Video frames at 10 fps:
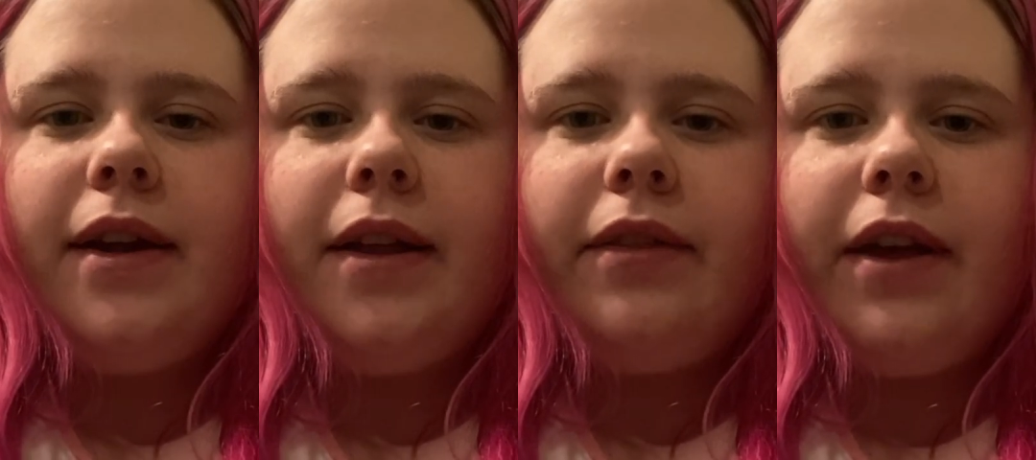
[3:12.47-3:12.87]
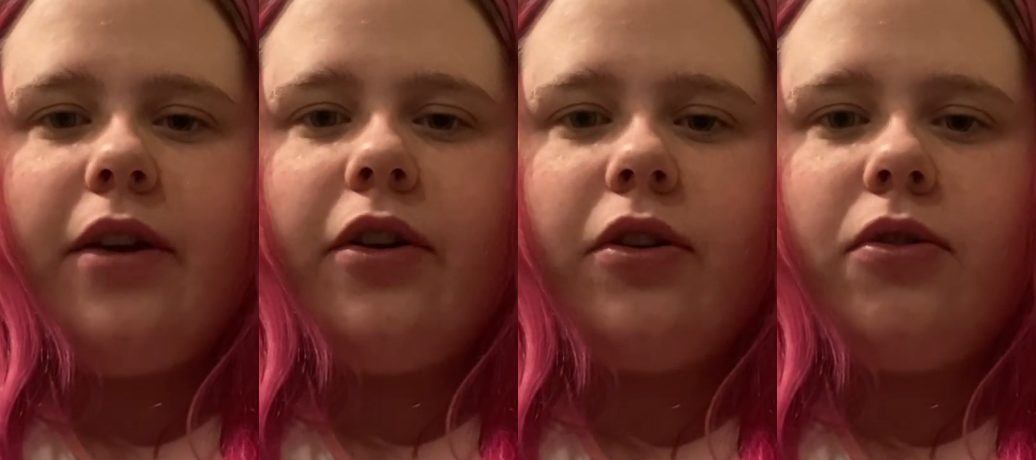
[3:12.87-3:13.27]
and let
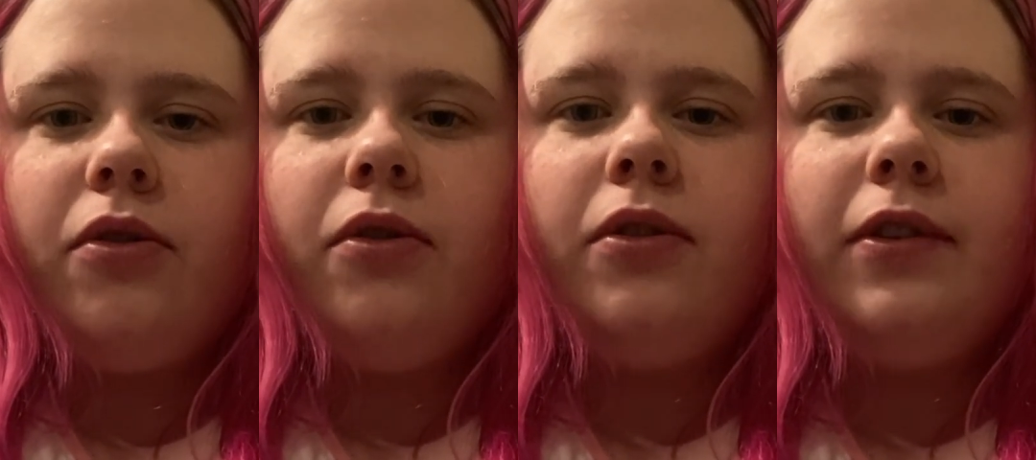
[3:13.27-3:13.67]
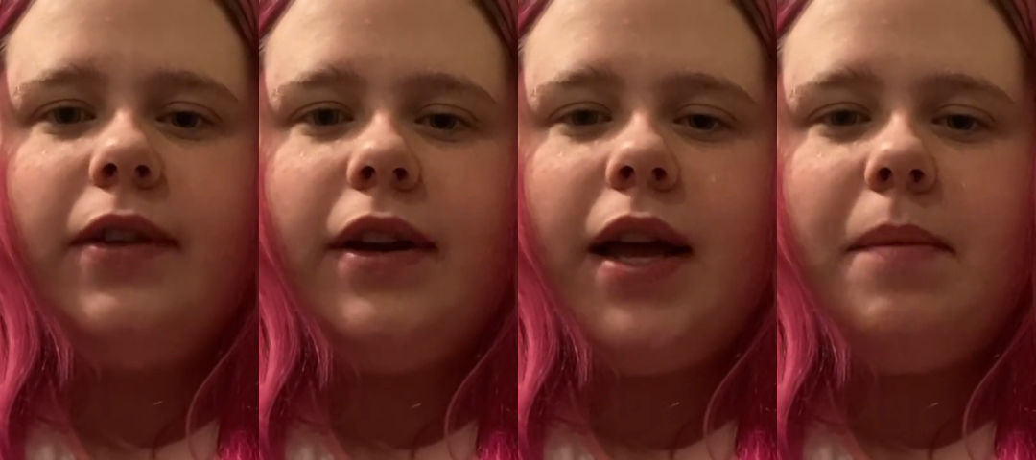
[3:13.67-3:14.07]
her go. So
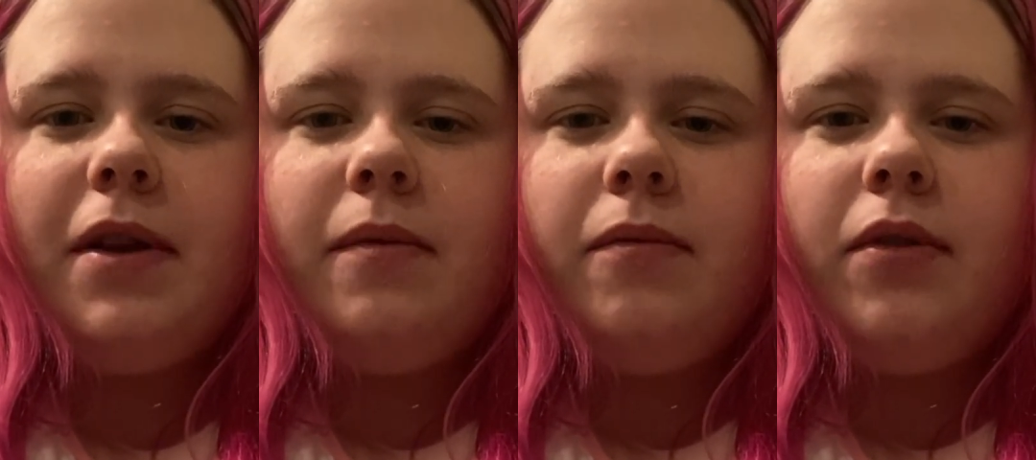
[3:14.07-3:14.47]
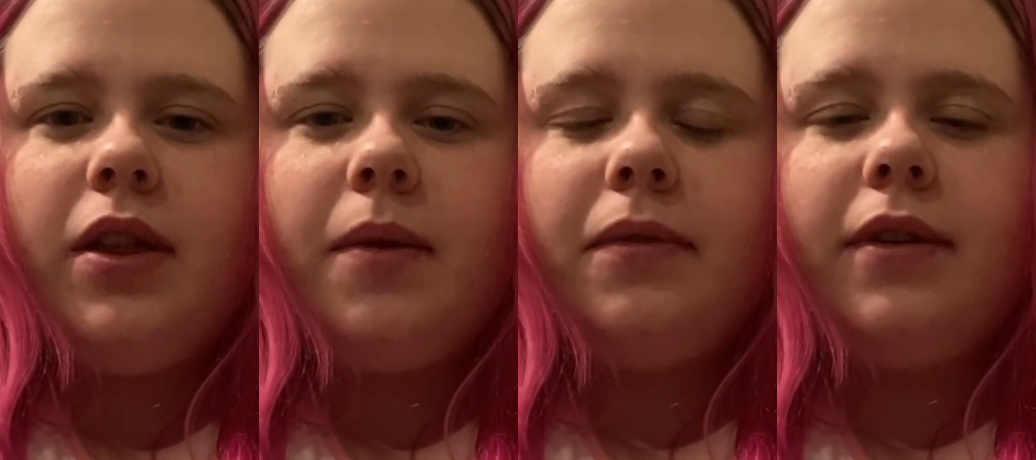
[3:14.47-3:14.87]
then that made me
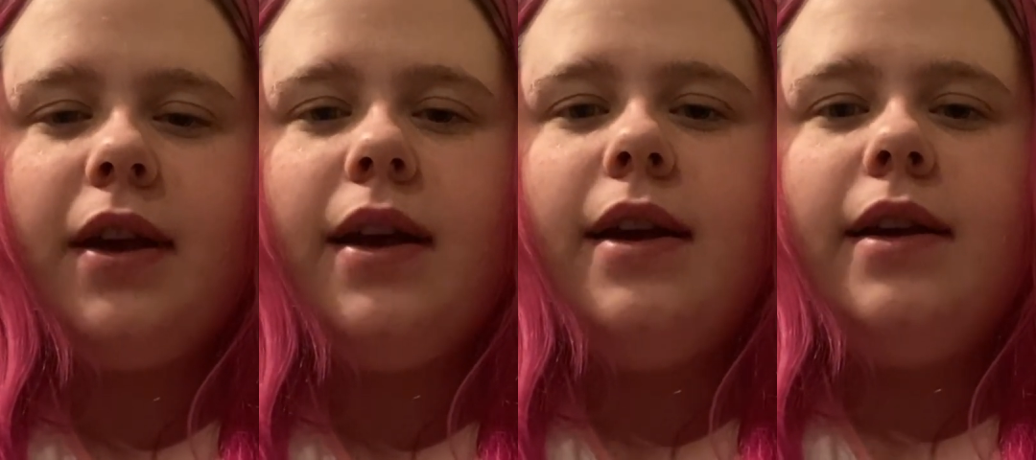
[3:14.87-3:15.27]
really upset.